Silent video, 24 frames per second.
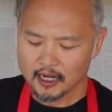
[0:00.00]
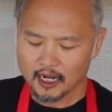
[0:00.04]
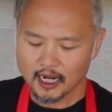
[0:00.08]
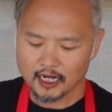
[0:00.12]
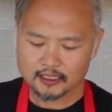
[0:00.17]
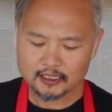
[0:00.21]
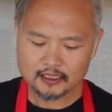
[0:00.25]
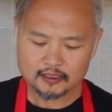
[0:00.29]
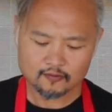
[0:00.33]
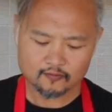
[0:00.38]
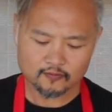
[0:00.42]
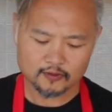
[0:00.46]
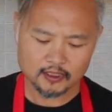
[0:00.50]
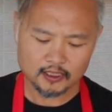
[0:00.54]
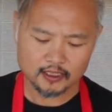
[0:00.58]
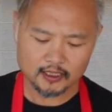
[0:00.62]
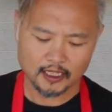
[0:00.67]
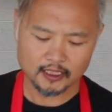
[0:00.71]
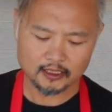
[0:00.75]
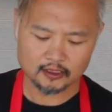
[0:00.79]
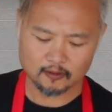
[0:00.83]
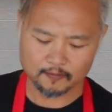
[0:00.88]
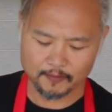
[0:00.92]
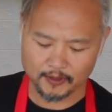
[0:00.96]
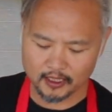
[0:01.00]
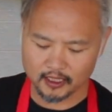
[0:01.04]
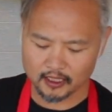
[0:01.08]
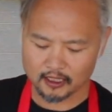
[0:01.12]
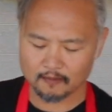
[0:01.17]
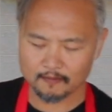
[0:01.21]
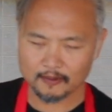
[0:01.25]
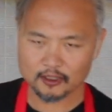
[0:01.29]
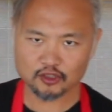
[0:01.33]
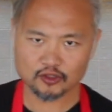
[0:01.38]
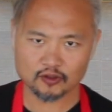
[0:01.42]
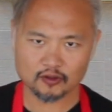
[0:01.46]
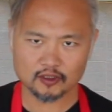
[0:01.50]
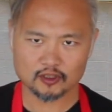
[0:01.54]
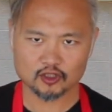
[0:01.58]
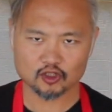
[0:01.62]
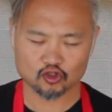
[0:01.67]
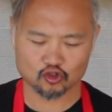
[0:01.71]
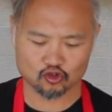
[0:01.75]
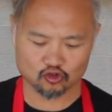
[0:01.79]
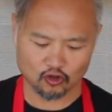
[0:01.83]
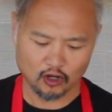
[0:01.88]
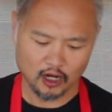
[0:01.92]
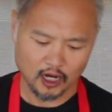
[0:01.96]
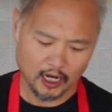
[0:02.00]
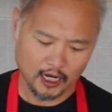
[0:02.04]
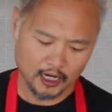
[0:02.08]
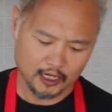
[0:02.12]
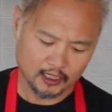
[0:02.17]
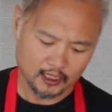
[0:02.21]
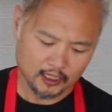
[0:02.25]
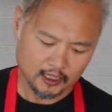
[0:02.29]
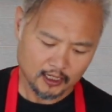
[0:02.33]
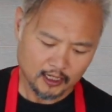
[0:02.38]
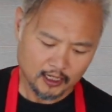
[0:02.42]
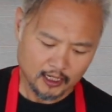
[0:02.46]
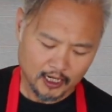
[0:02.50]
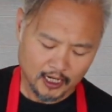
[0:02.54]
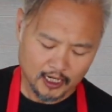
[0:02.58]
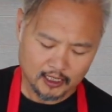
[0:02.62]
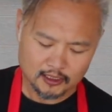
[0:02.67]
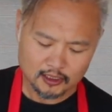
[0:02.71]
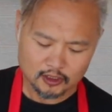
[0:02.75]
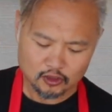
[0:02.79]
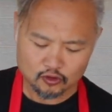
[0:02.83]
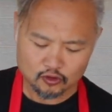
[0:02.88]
I just really like to pick it up, make sure it's dried, and just